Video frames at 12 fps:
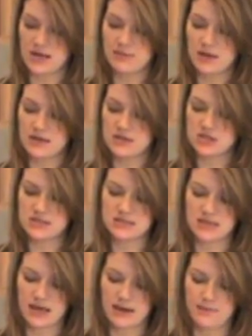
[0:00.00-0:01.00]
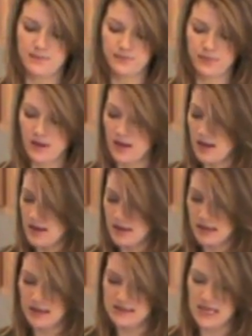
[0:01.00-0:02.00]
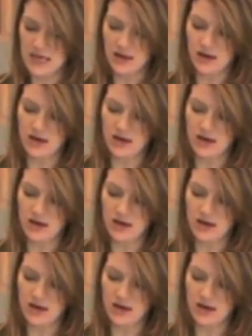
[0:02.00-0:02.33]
and I'm gonna just take